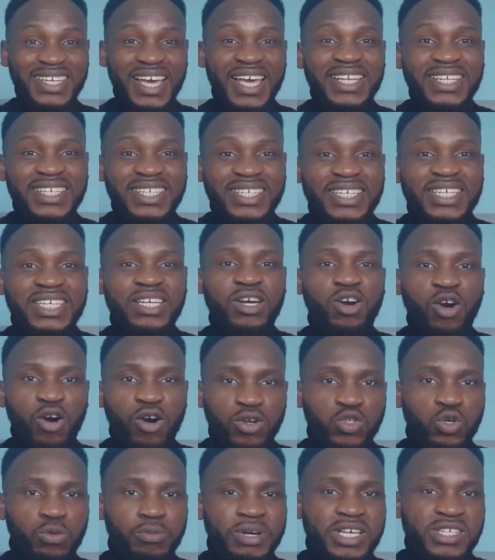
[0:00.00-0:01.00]
engine
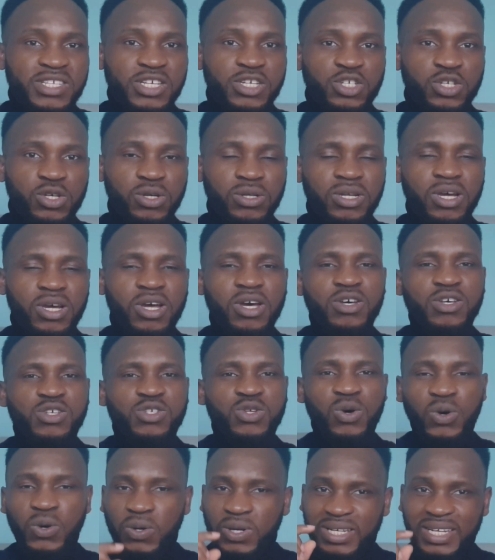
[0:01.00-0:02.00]
optimization.
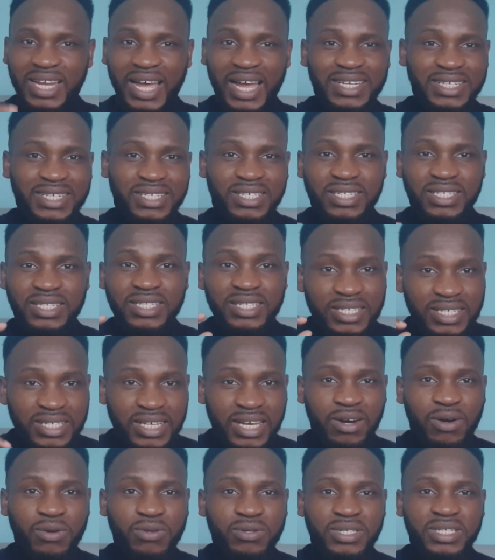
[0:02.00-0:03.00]
So that is the
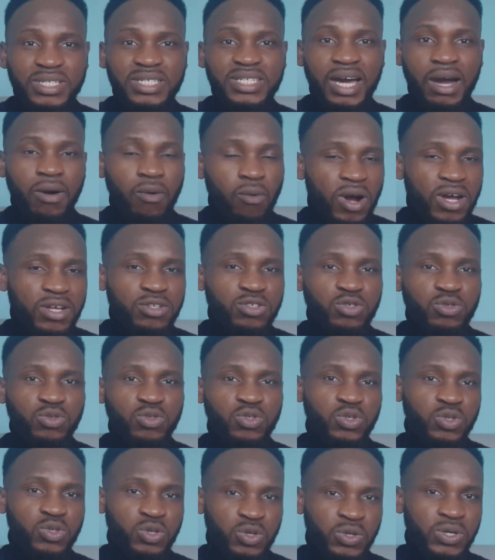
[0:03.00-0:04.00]
second thing I want you to
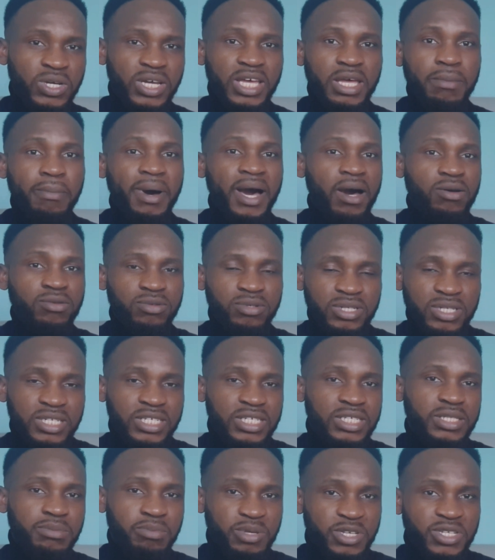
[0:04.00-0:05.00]
know about
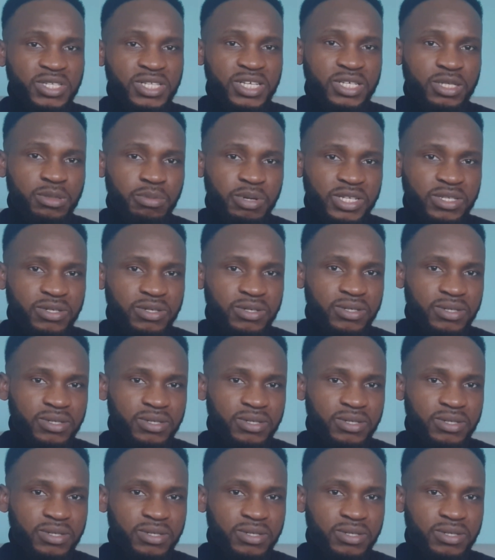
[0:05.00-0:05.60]
this business method.